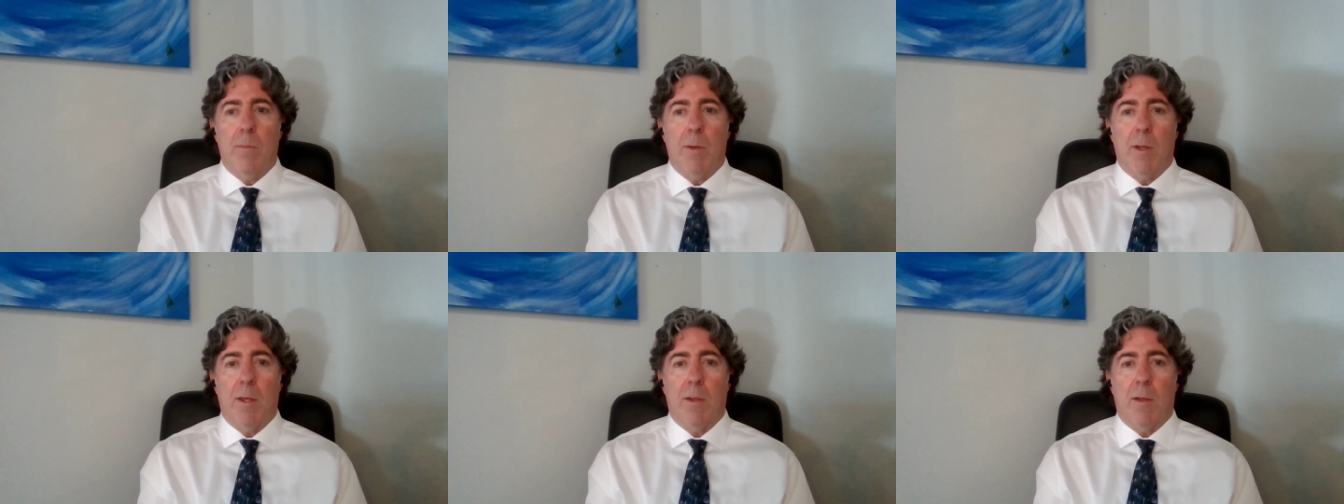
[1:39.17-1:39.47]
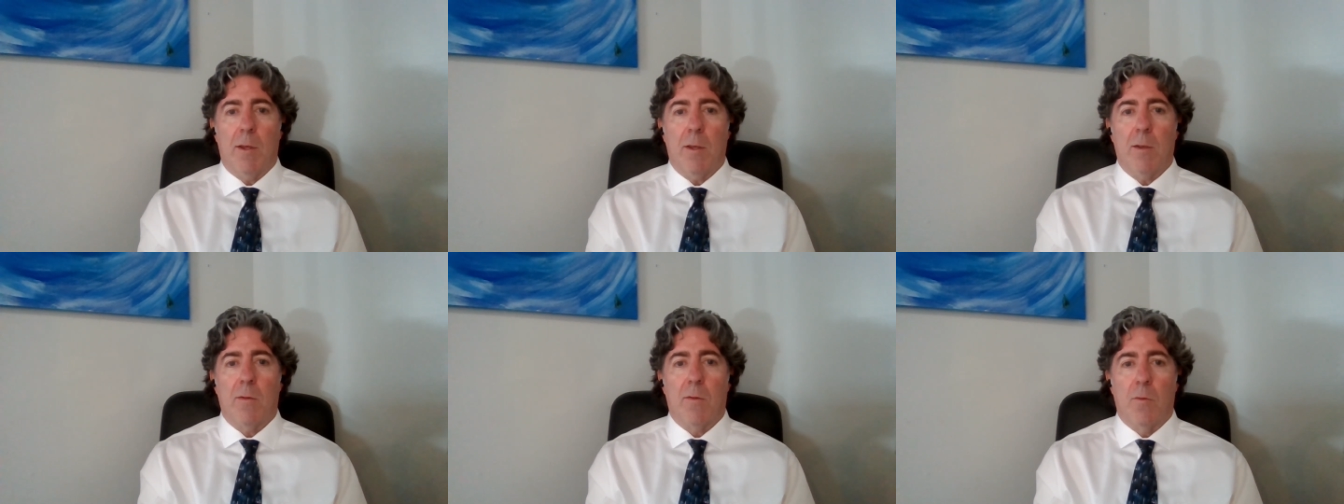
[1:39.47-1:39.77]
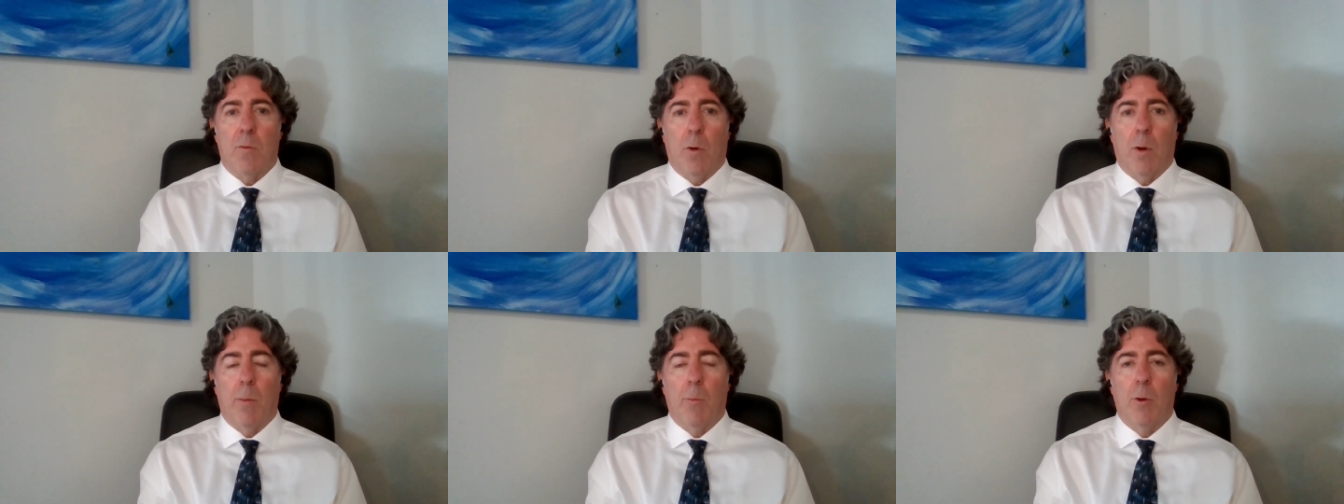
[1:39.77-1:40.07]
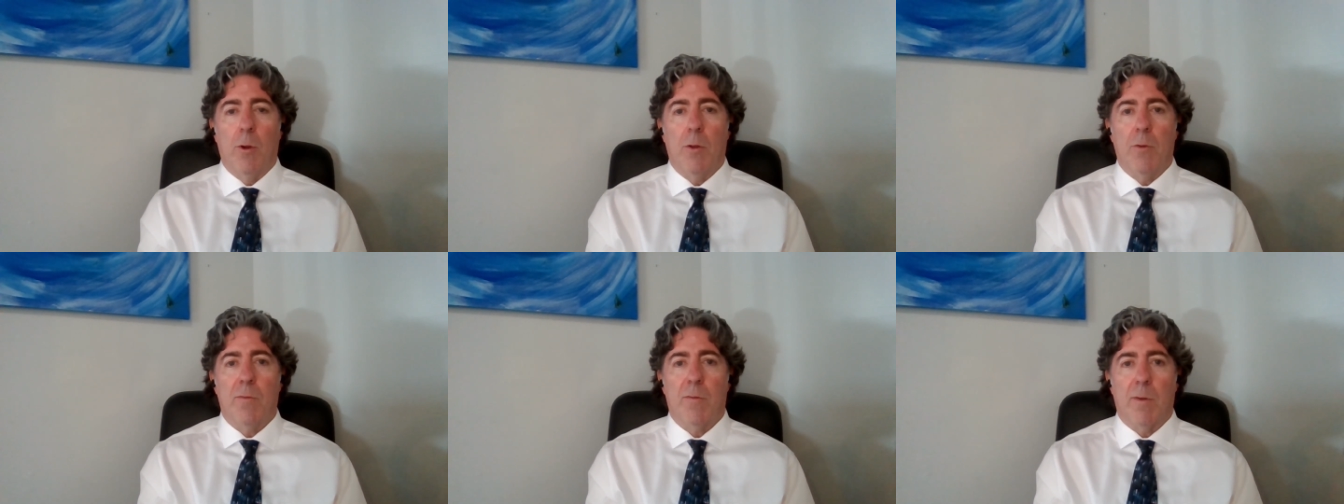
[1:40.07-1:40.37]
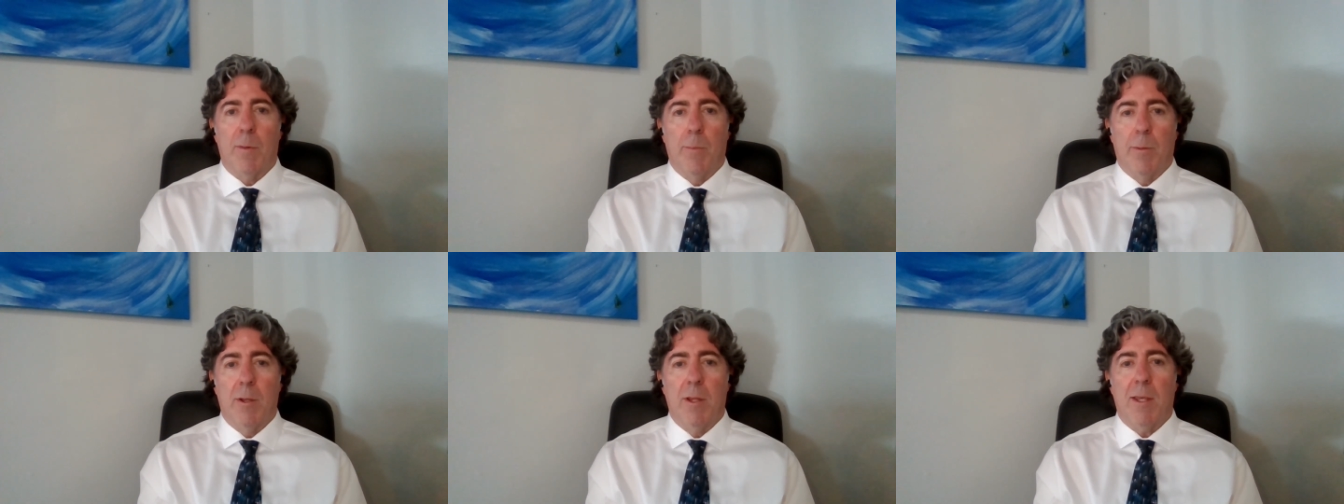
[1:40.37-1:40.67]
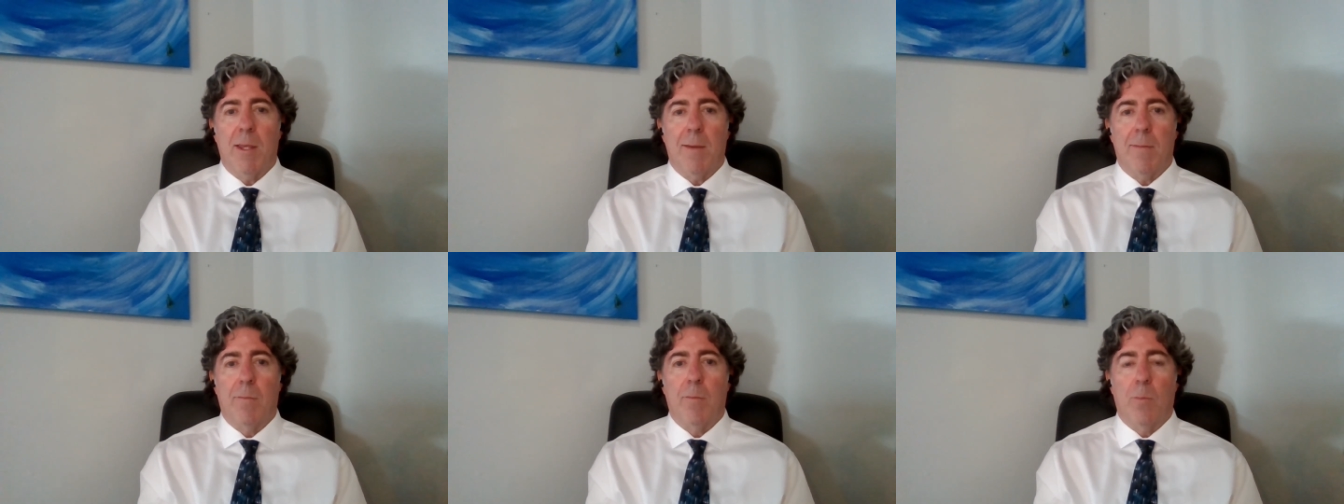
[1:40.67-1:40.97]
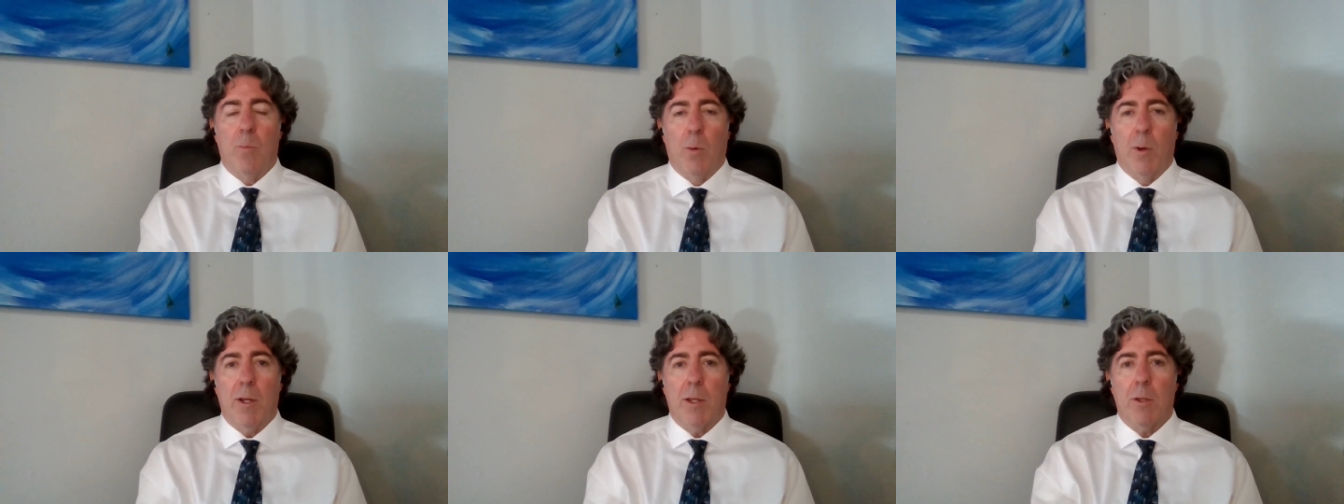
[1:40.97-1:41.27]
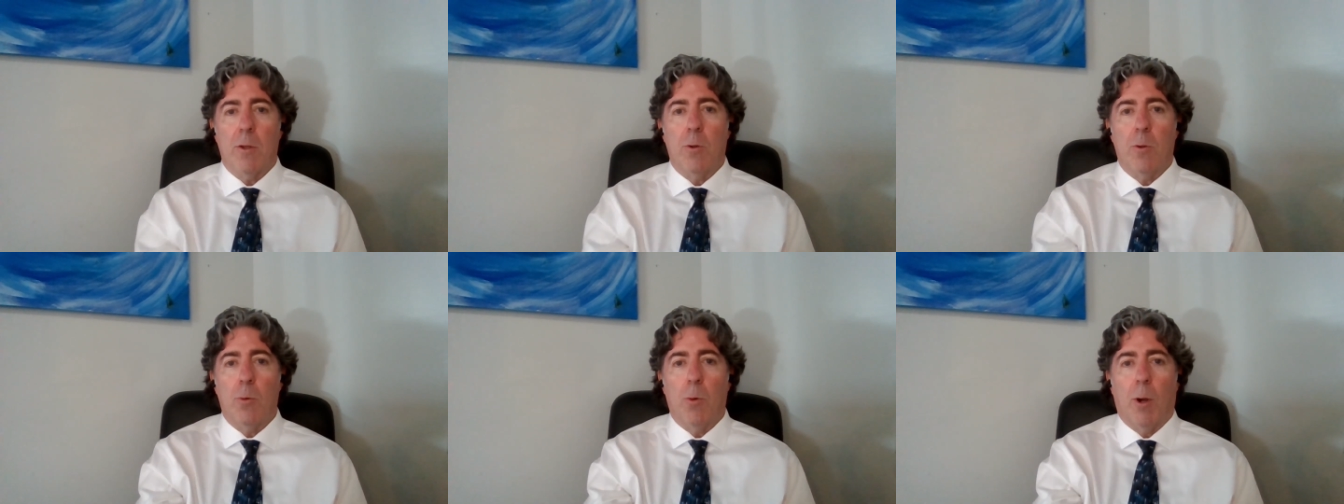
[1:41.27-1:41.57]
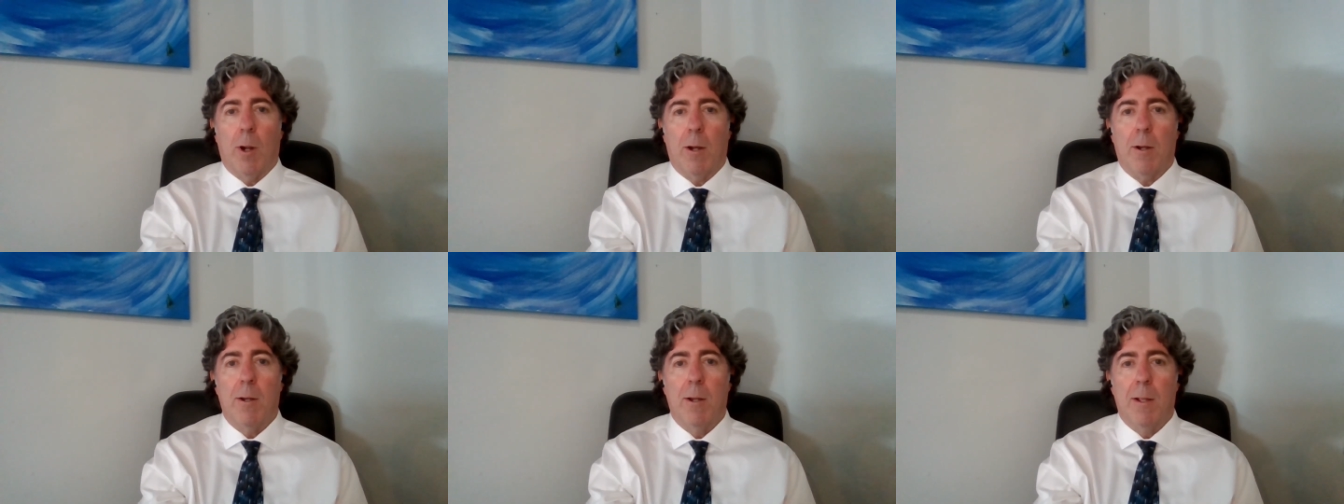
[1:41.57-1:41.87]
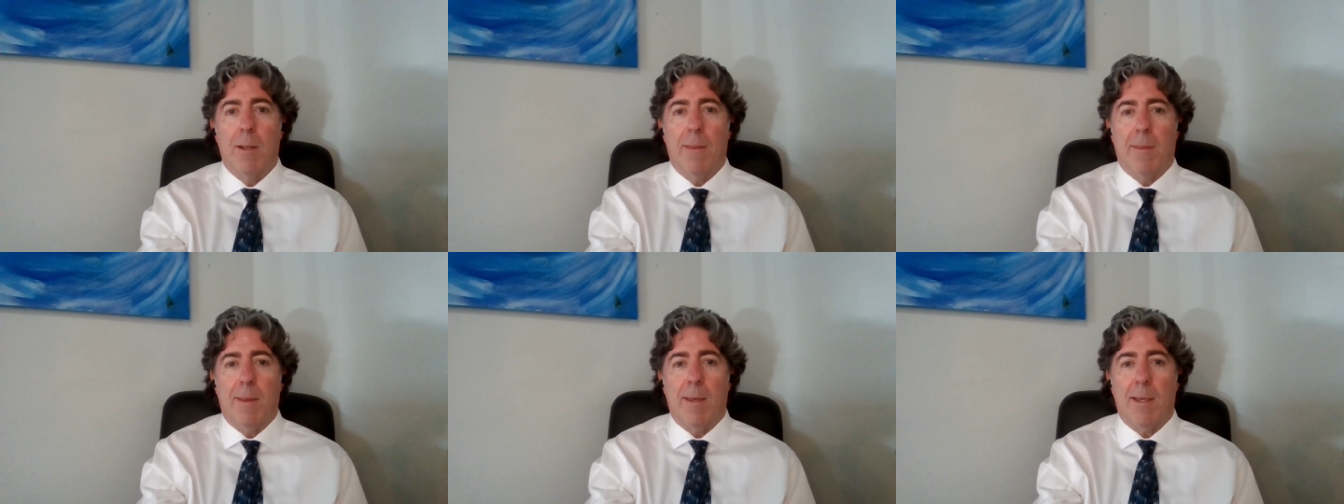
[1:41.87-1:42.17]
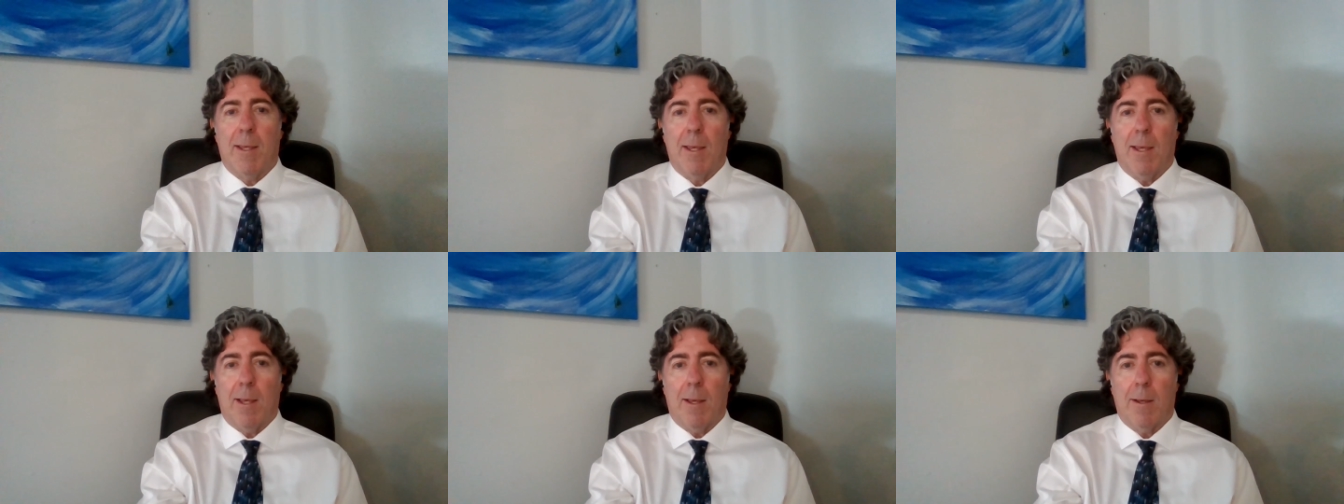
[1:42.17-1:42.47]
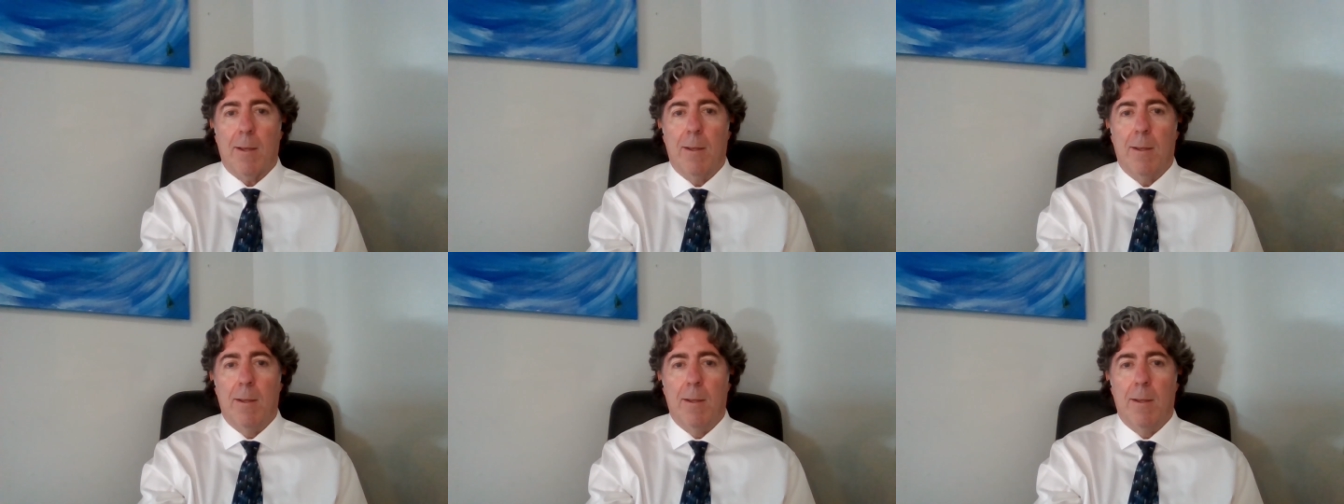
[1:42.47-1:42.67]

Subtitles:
it is normal to believe what you are thinking.